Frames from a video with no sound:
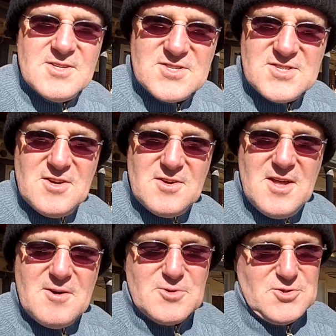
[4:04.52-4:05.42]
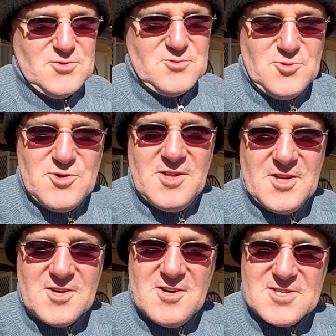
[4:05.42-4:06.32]
So that was
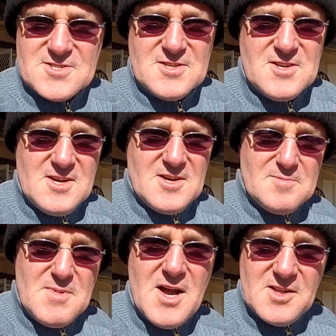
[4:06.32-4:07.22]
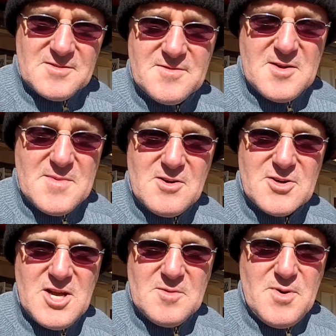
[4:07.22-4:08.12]
really nice that male and female
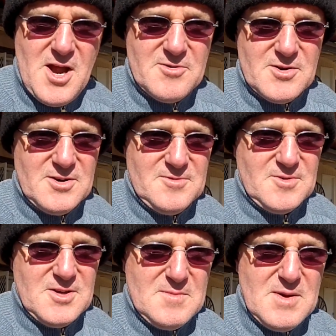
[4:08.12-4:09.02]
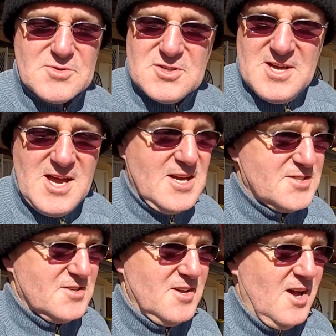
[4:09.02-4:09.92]
king parrot come up to the
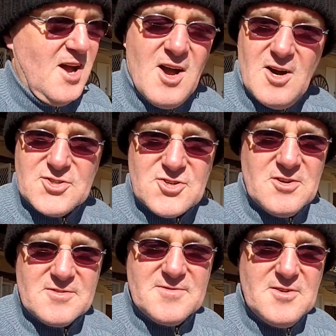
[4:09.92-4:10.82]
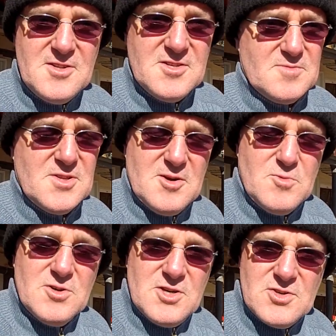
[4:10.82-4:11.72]
house, and I tried to feed them, but they
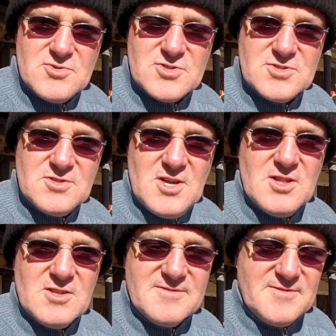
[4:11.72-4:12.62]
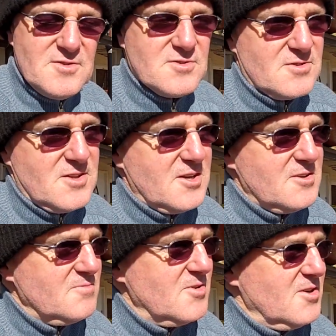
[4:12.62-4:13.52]
weren't interested in the food.
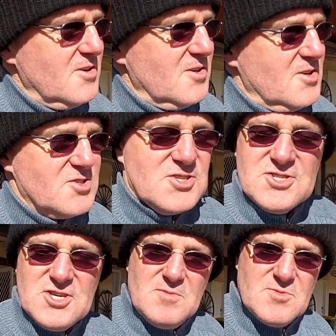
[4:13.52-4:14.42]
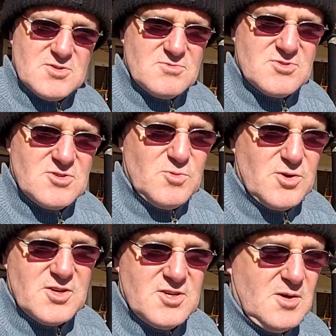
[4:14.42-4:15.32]
They just seemed to
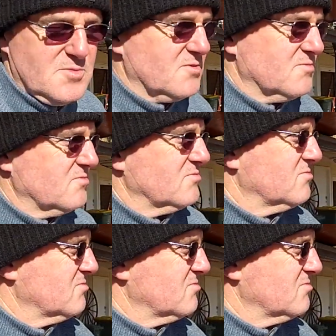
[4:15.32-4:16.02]
want to come and,